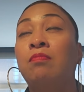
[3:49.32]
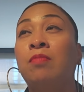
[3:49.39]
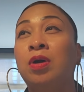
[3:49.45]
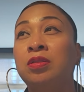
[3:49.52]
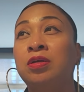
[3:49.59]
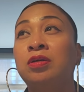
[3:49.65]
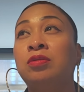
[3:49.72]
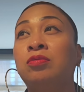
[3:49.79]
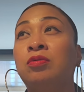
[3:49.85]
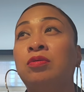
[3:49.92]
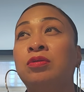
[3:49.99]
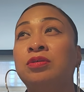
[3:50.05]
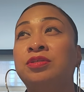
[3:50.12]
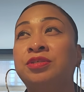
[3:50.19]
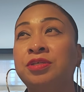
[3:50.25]

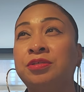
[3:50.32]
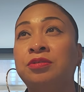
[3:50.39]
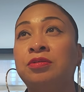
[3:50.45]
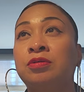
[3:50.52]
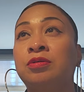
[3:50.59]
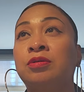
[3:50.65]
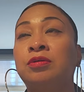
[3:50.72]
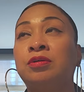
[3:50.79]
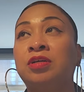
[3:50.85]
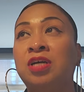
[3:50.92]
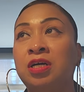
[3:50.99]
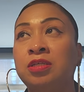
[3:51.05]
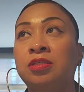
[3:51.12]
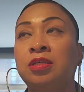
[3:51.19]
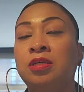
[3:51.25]
mother-in-law, sister,
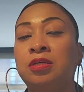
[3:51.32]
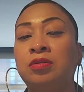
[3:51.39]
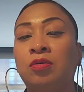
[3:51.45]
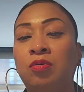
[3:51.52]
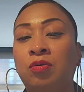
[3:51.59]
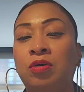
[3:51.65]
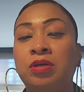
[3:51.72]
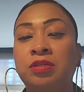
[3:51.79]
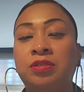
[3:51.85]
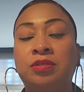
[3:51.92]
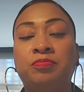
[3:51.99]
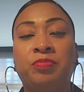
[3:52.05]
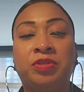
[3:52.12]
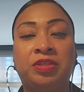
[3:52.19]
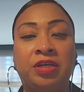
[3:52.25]
cousin,
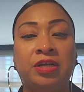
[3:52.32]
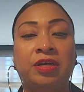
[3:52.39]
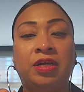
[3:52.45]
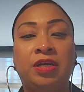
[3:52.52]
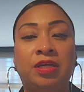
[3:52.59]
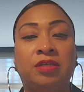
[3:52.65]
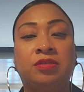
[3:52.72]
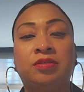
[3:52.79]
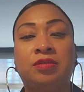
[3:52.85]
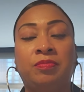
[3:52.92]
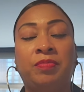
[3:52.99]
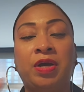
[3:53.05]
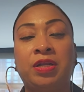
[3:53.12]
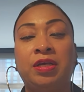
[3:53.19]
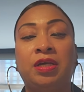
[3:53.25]
aunt, but there is
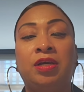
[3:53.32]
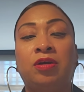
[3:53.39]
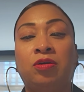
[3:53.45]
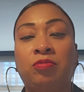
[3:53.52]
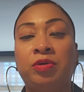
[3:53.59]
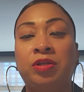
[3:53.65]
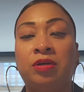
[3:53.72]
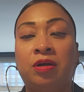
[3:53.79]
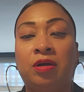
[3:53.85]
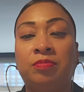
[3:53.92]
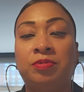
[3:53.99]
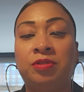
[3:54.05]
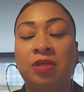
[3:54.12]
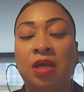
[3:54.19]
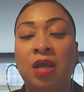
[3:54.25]
somebody here, Queen of
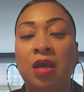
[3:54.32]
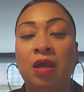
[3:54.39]
Cups.